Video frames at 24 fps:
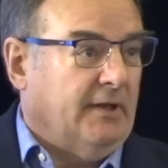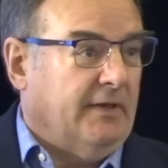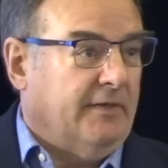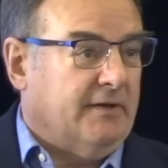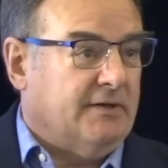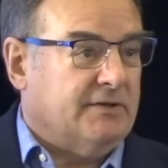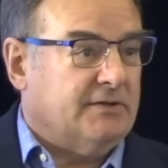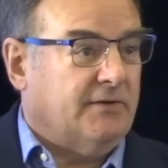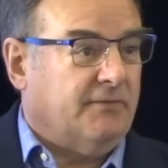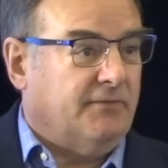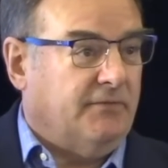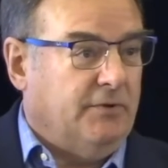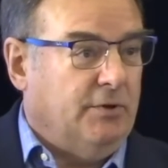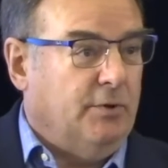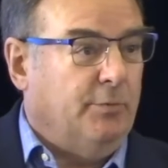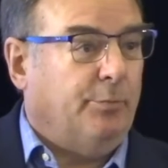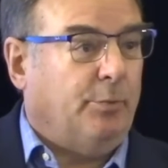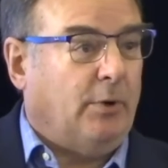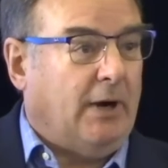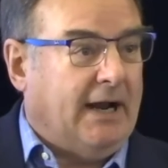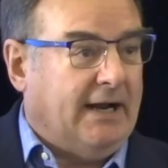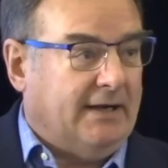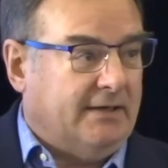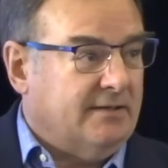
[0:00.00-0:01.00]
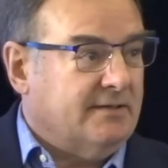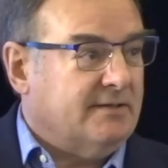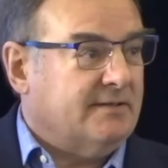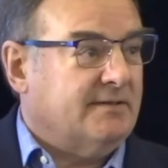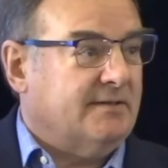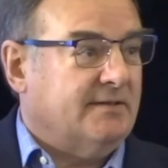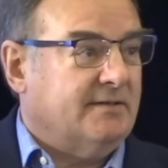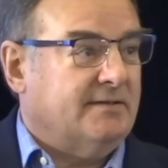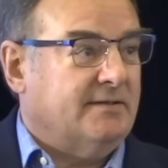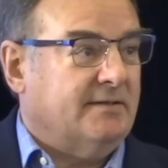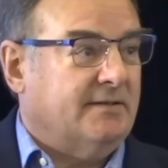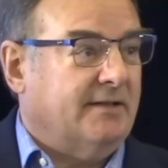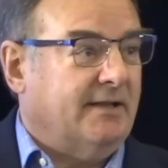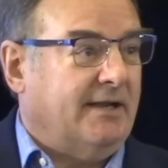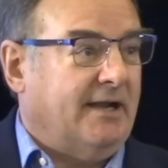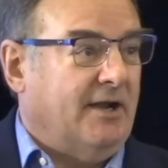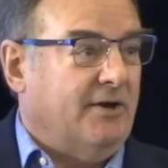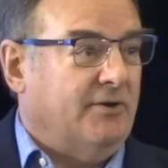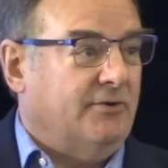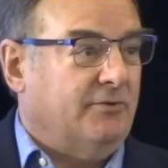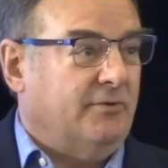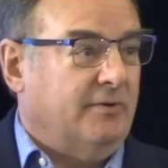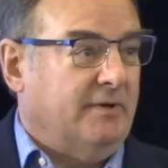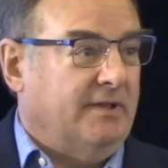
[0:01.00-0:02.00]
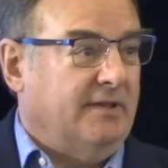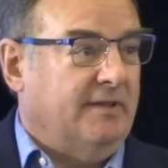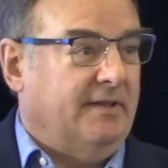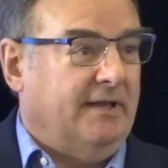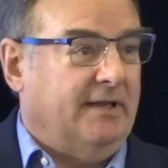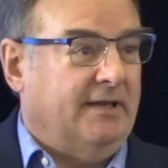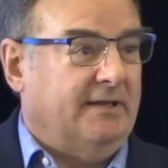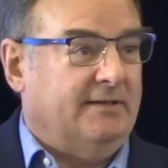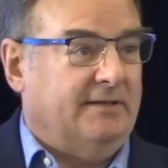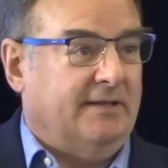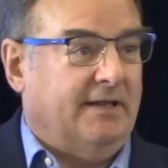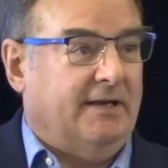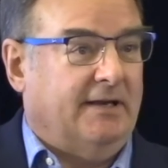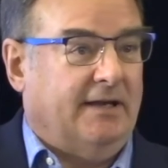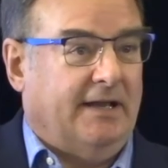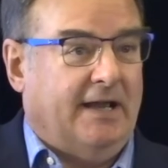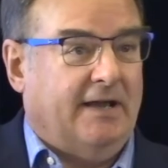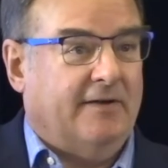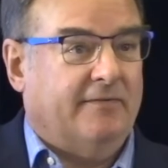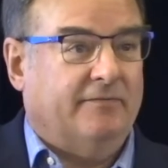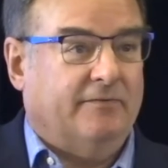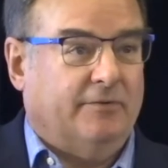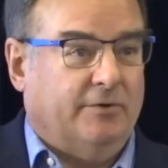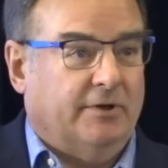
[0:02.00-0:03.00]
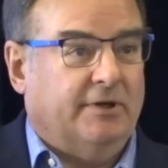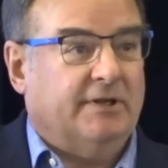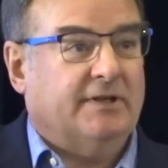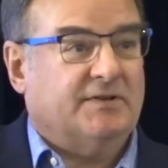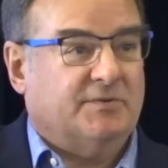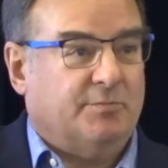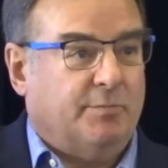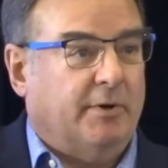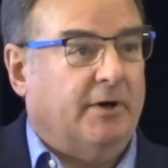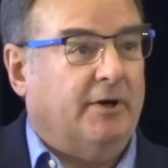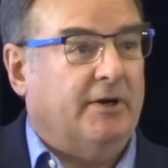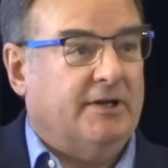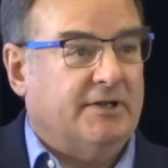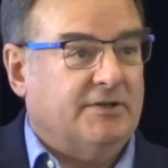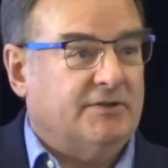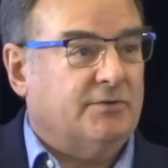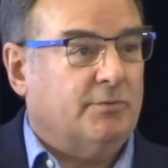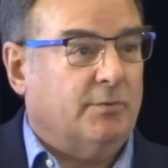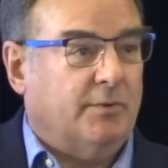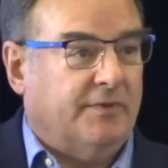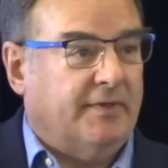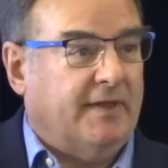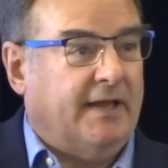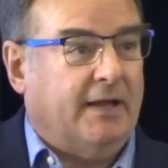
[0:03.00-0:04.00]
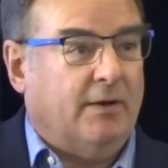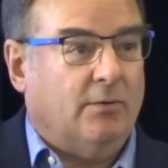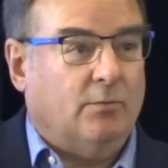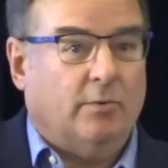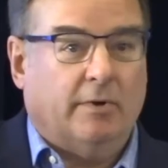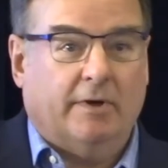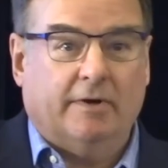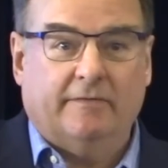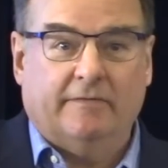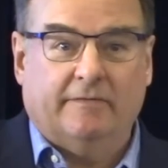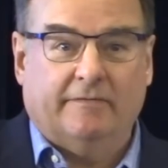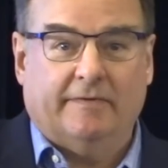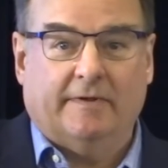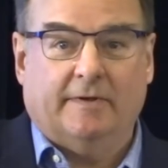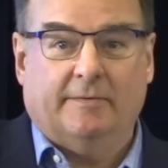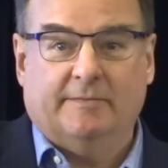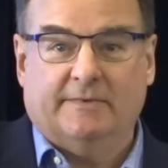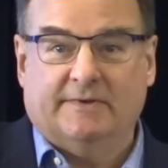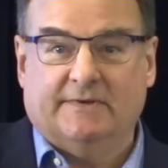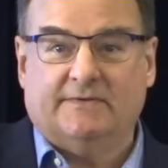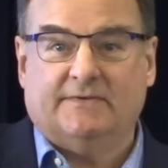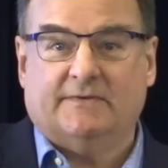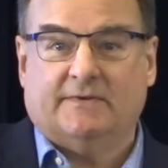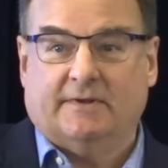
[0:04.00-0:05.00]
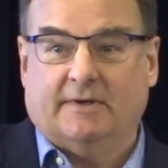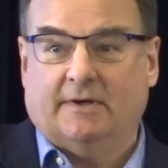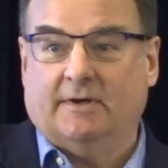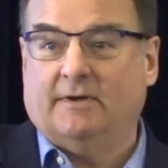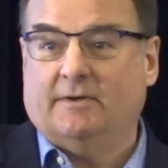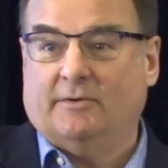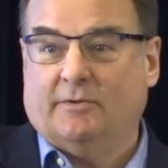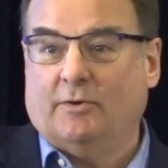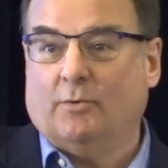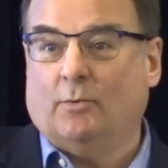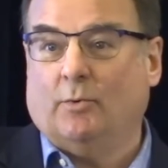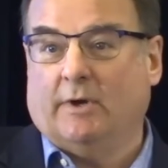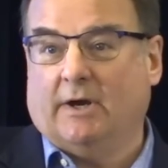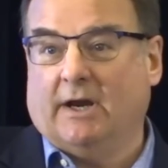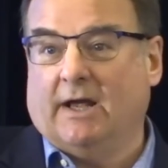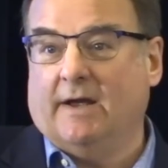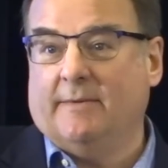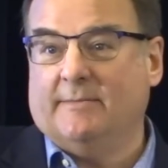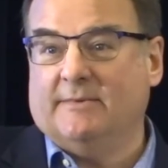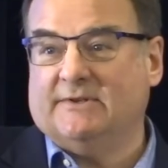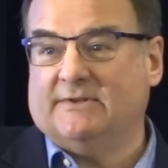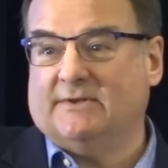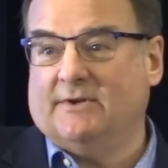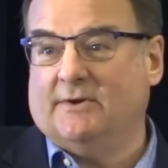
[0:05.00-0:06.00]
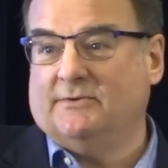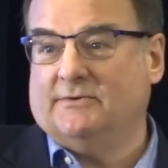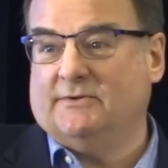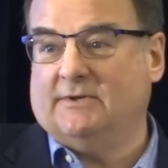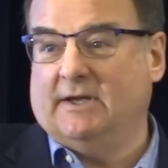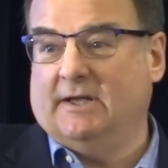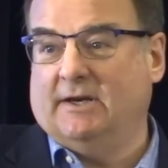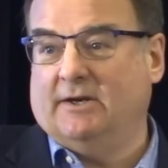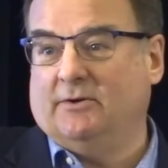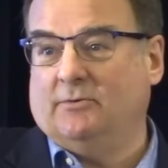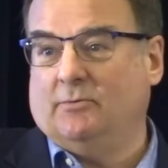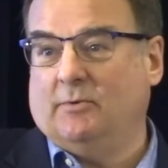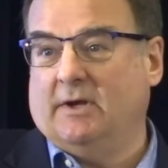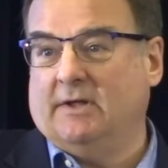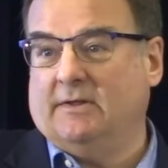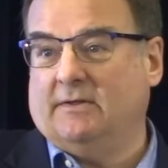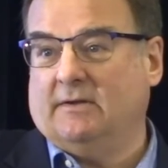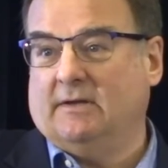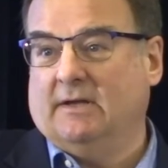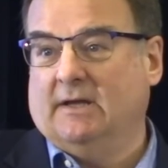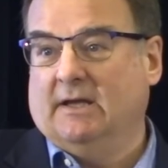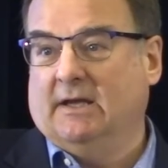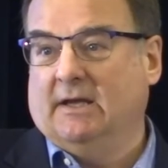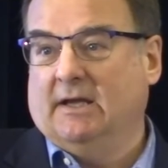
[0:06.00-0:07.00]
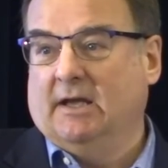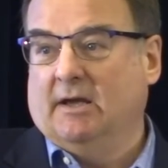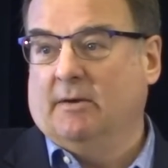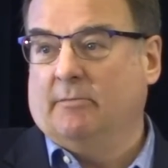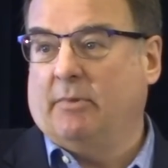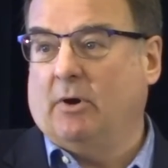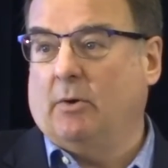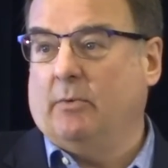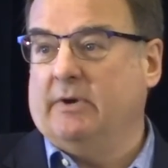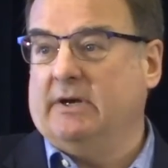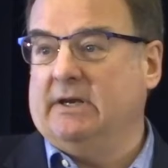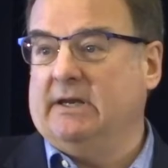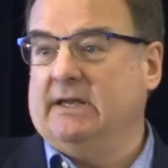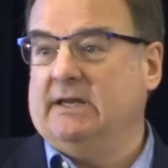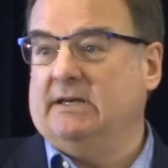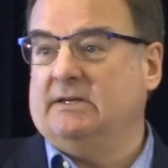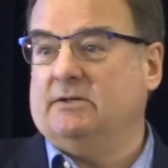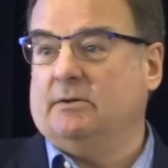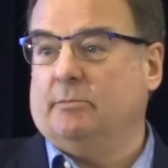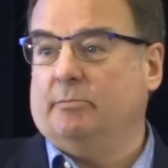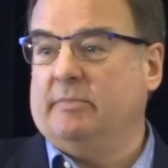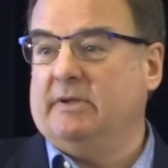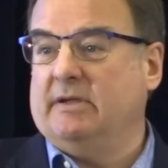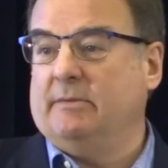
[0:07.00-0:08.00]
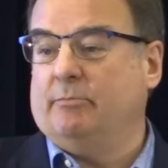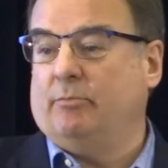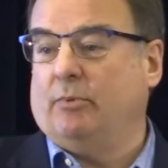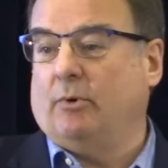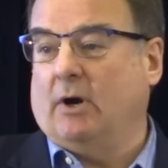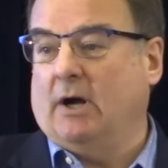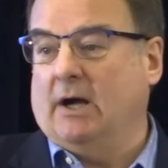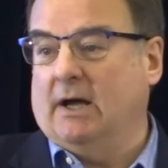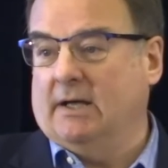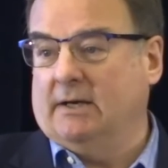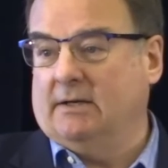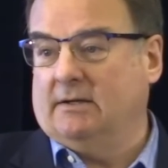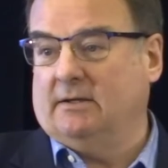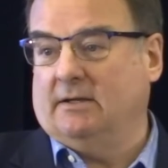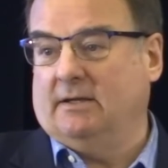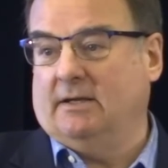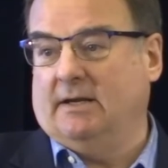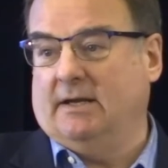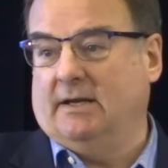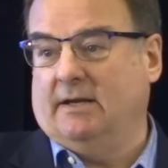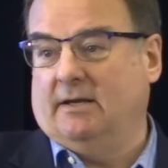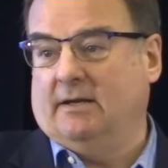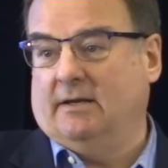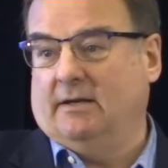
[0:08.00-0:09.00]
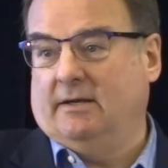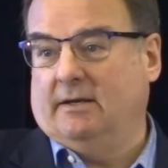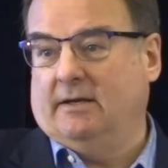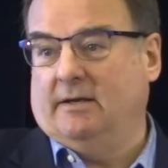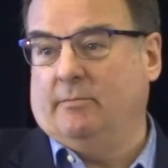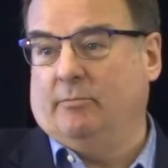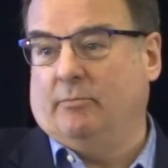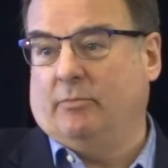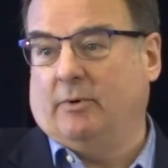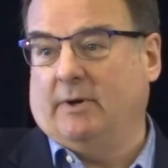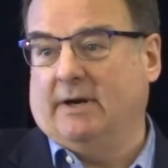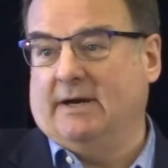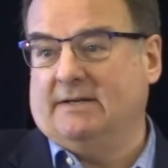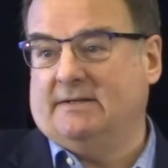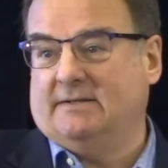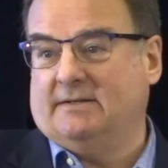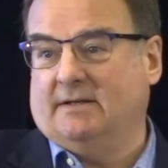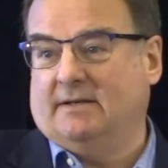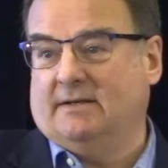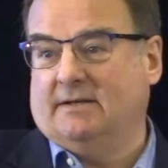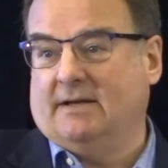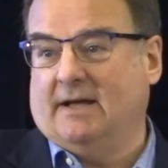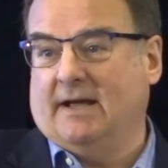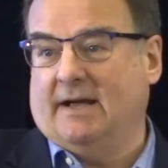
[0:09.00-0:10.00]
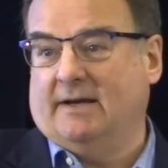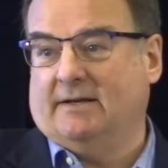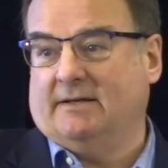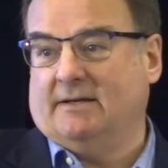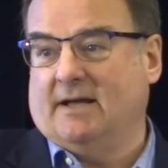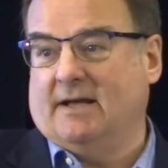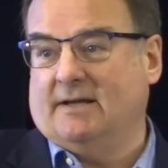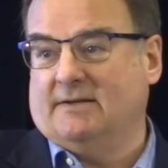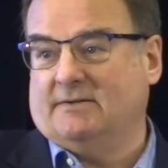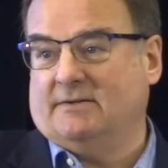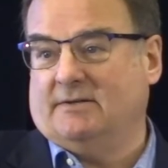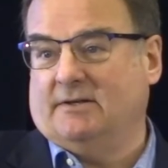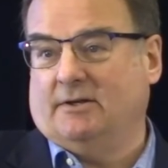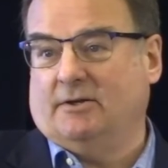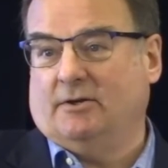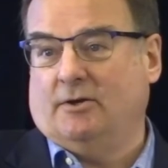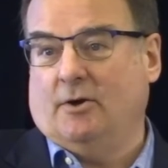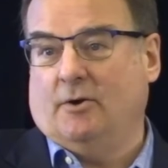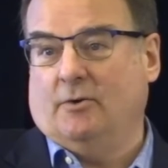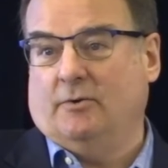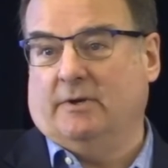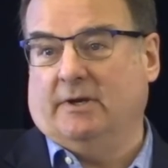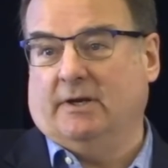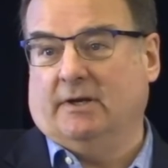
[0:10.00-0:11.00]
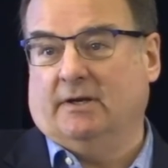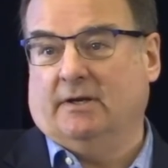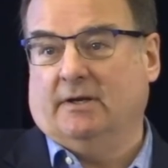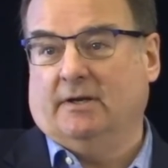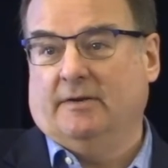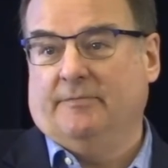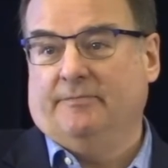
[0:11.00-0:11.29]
There's a few practices in the country that have good experience with that. One of them is the one I'm associated with, but we need to be broadly embracing diagnostic coding.